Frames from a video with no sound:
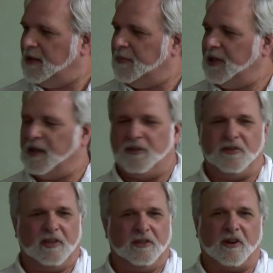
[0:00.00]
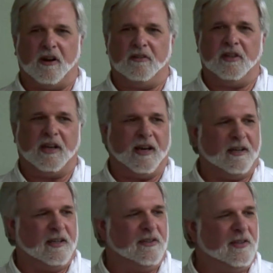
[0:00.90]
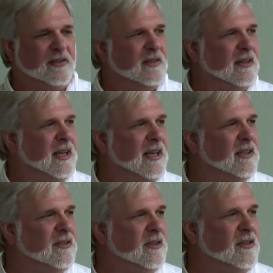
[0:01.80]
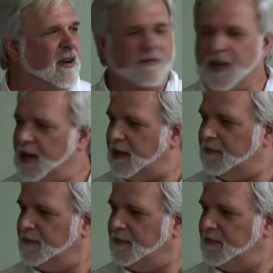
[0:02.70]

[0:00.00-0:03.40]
because it's hard to cut consistently against a soft eye.